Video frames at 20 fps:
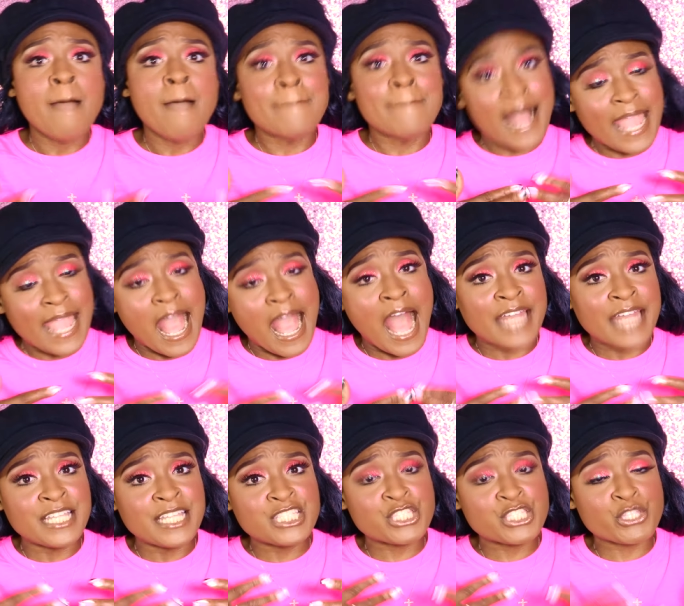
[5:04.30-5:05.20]
my
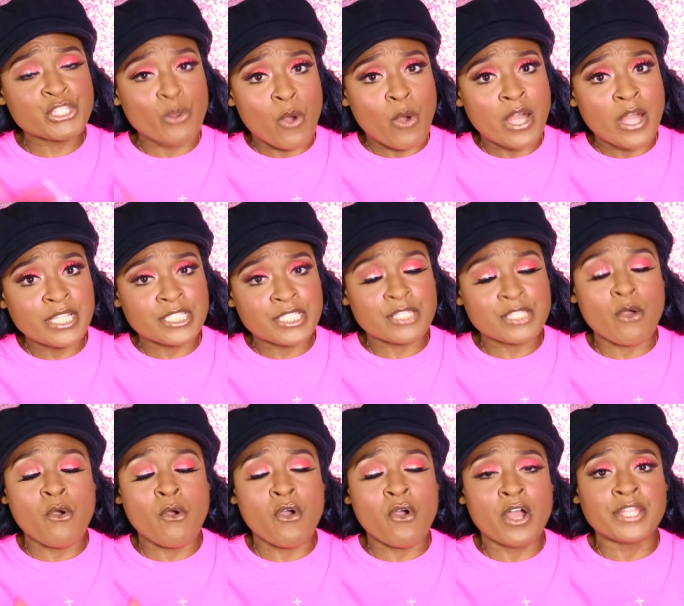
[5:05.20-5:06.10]
honest thoughts
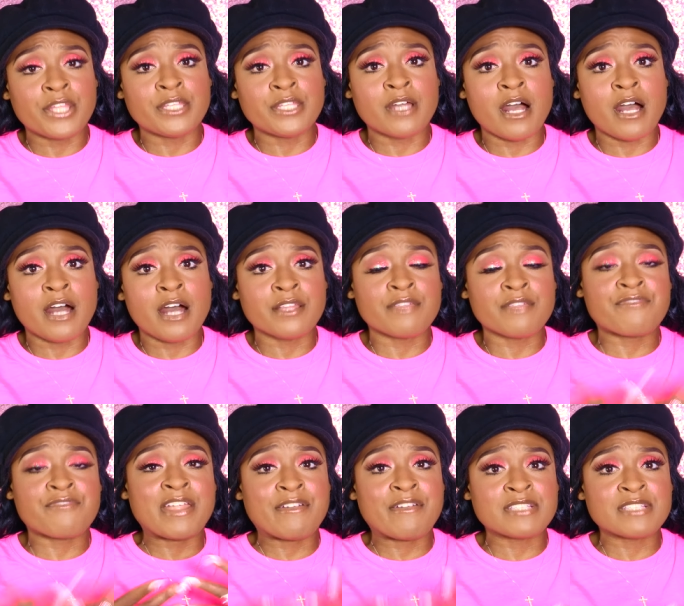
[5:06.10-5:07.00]
on uh, the
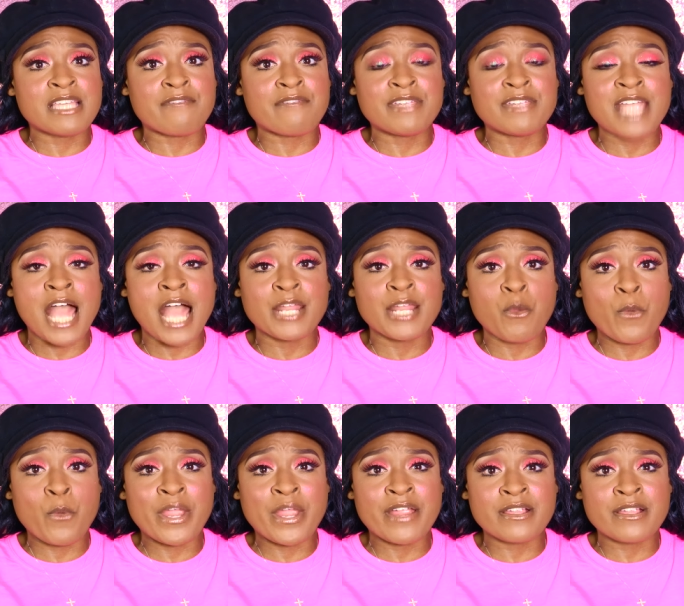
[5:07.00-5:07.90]
fragrance that Rihanna
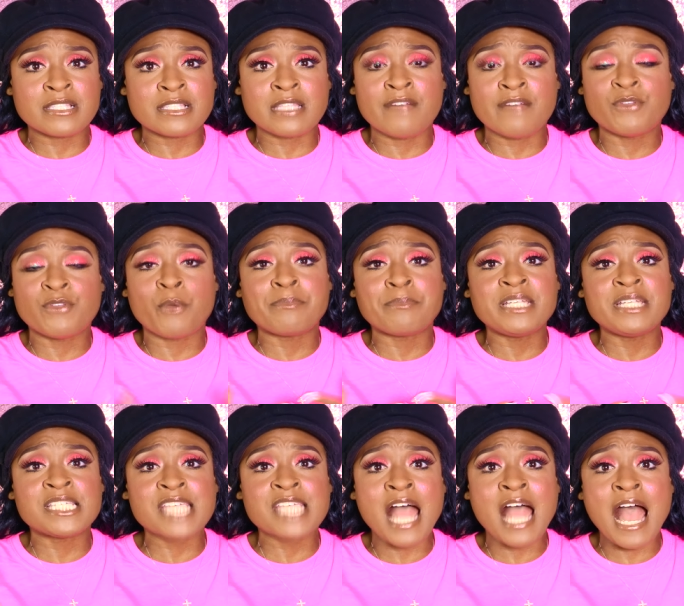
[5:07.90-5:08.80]
wears, Love Don't
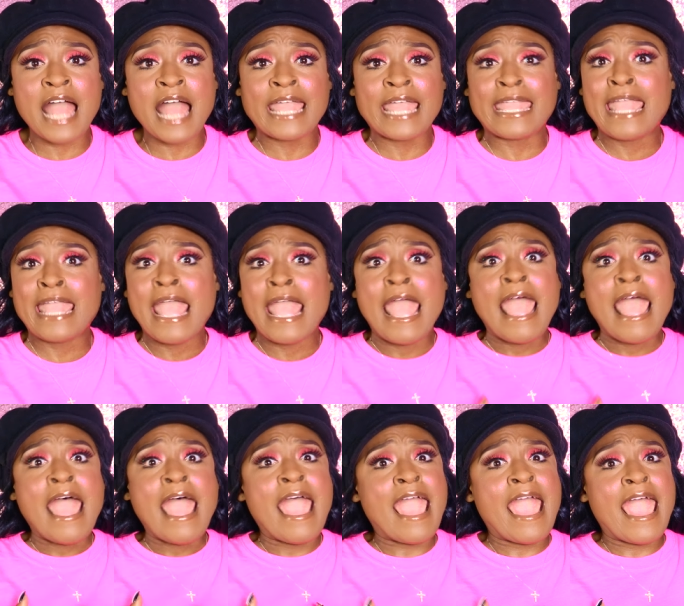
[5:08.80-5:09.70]
Be Shy.
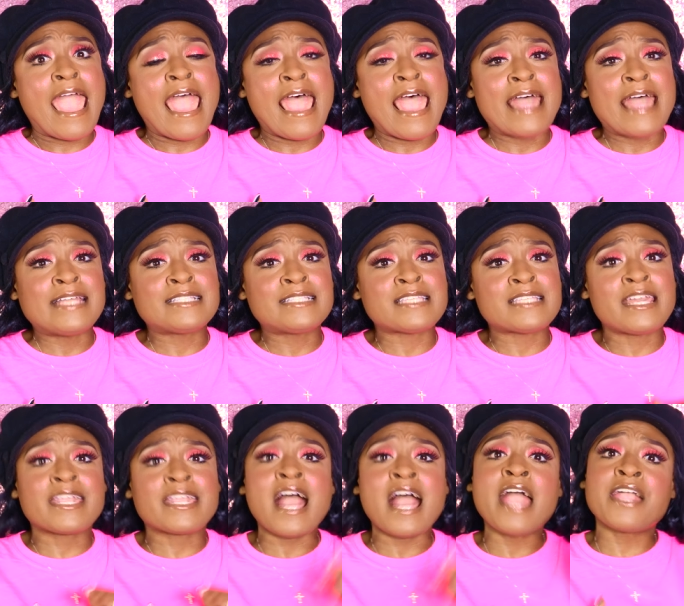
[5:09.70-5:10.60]
And
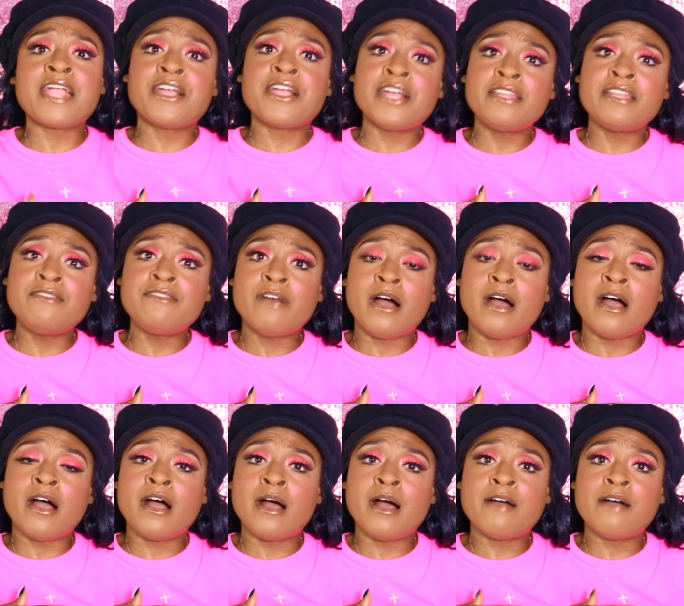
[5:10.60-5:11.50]
it got good
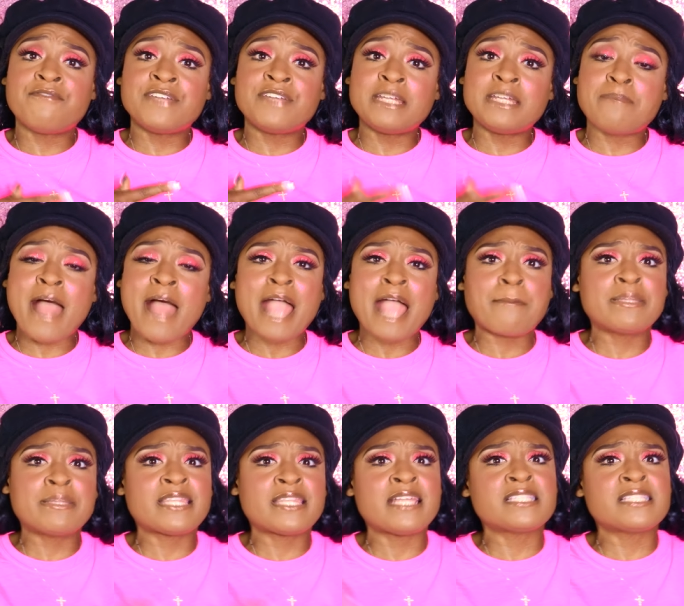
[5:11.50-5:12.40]
uh, feedback,
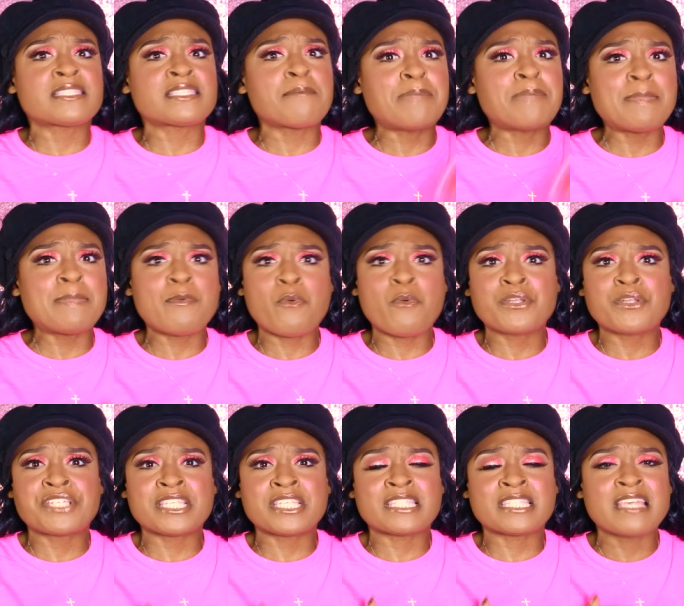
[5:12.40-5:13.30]
but then some people
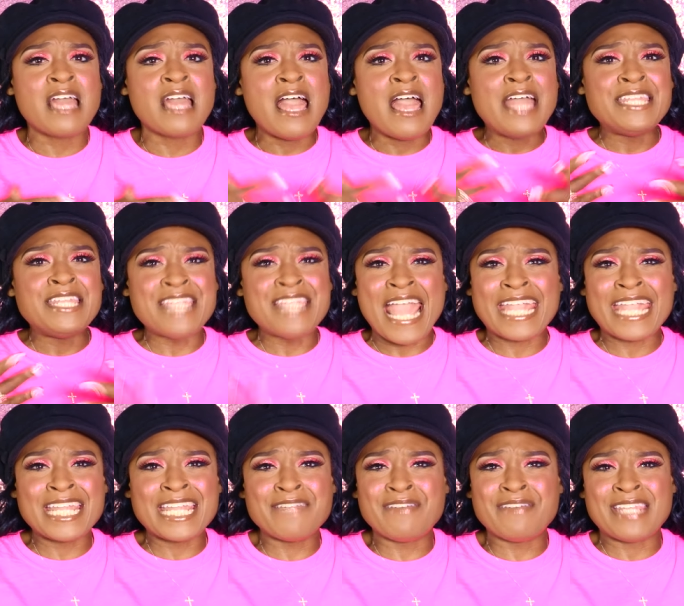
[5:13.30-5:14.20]
were just
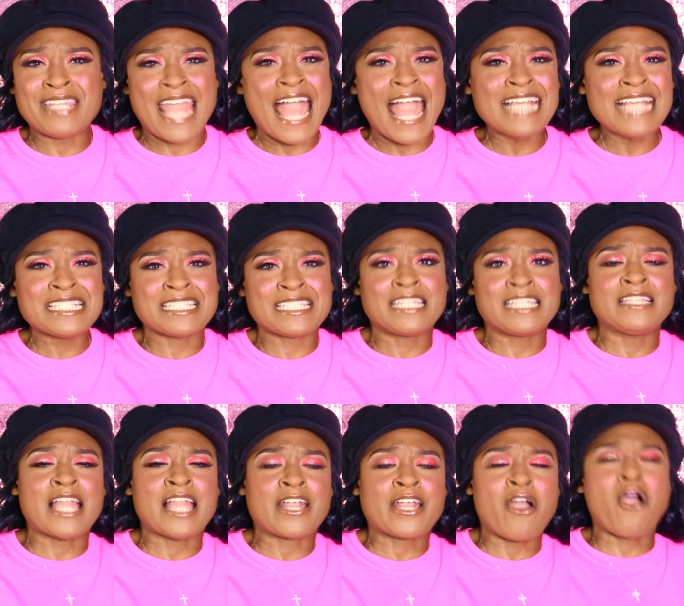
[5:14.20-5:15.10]
negative and
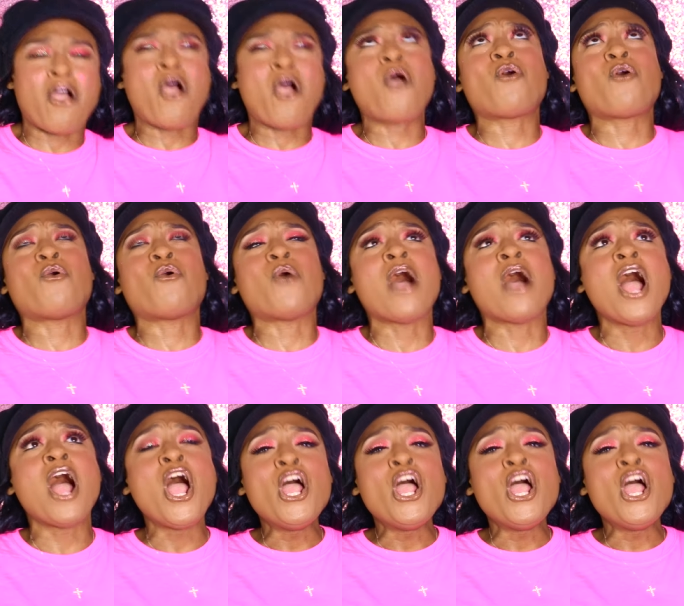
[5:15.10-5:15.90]
nasty. Like, oh.